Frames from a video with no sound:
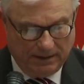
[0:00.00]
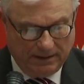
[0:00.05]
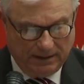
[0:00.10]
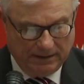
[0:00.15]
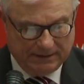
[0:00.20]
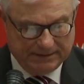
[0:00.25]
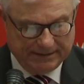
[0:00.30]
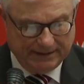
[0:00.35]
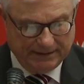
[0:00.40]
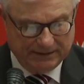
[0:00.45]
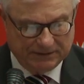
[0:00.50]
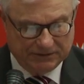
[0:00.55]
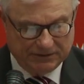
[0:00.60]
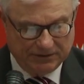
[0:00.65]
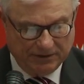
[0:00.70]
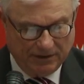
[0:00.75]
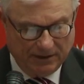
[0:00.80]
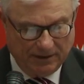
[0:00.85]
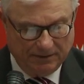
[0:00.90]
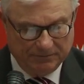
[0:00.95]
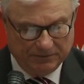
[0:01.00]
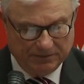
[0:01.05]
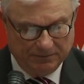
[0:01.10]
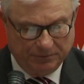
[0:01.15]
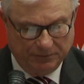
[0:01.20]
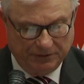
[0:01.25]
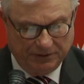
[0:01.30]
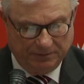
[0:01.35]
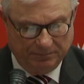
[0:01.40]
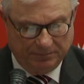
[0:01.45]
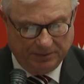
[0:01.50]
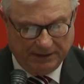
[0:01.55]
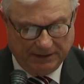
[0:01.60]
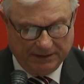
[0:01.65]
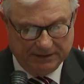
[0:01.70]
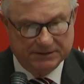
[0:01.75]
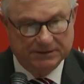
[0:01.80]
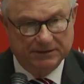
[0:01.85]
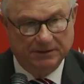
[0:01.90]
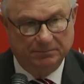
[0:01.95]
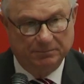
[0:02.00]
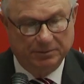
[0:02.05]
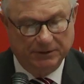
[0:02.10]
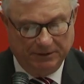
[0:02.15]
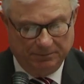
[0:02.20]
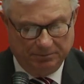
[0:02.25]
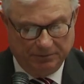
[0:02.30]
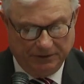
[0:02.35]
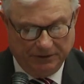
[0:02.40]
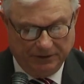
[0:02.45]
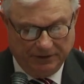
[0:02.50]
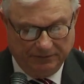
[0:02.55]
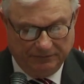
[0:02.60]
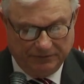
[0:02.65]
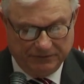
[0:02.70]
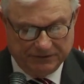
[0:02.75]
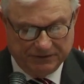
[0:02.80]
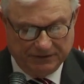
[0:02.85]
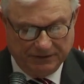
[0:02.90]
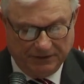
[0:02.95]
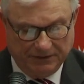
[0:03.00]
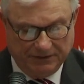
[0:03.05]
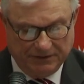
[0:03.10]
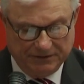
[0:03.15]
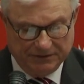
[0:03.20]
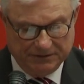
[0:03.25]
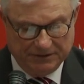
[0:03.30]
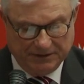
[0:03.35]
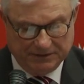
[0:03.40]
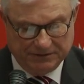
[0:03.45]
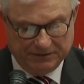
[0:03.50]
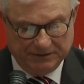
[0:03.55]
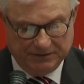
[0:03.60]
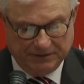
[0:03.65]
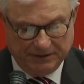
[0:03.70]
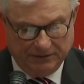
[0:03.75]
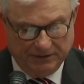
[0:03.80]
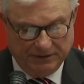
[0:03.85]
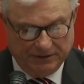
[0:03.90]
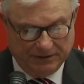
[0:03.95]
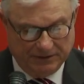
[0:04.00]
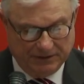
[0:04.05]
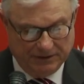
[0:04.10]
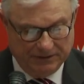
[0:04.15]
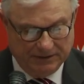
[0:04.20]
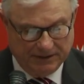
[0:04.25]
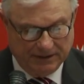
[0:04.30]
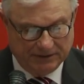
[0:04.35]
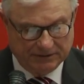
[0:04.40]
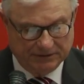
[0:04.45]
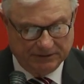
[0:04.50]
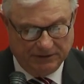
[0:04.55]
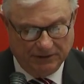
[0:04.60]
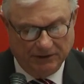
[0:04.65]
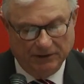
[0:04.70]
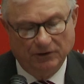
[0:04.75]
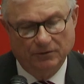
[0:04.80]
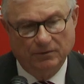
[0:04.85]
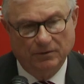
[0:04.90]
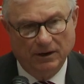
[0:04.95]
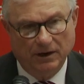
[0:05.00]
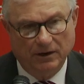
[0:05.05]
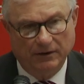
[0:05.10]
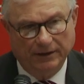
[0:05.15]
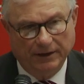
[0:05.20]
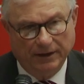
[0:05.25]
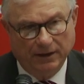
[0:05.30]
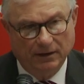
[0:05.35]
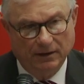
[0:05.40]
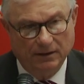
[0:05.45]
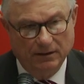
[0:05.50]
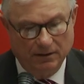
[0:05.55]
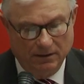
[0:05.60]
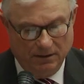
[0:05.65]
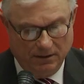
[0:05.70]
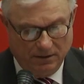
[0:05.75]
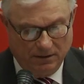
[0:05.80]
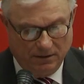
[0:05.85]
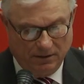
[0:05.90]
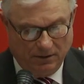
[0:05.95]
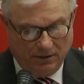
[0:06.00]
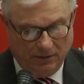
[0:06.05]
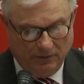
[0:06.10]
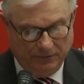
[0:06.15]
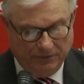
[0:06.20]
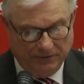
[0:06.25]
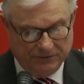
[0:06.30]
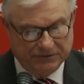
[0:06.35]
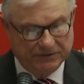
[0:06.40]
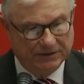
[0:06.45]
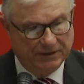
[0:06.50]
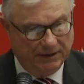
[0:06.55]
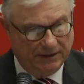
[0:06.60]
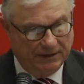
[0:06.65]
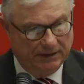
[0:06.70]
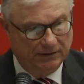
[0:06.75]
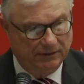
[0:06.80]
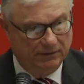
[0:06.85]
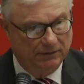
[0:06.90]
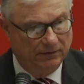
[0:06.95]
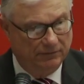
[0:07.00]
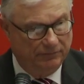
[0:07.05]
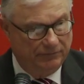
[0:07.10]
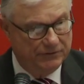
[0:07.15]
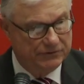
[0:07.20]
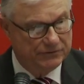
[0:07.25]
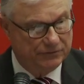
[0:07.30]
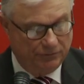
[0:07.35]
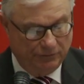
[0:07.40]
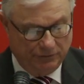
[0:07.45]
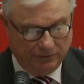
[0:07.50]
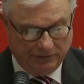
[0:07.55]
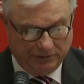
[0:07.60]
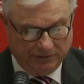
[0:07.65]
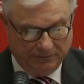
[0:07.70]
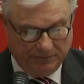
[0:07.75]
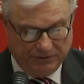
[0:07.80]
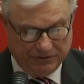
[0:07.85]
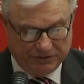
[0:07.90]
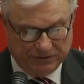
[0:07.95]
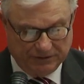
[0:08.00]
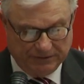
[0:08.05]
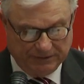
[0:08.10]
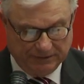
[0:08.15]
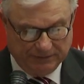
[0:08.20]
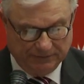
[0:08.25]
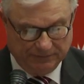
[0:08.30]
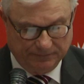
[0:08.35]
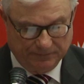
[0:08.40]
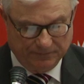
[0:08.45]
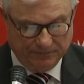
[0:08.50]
It takes time to put in place the people and the facilities necessary to conduct an inquiry on the scale of this Royal Commission.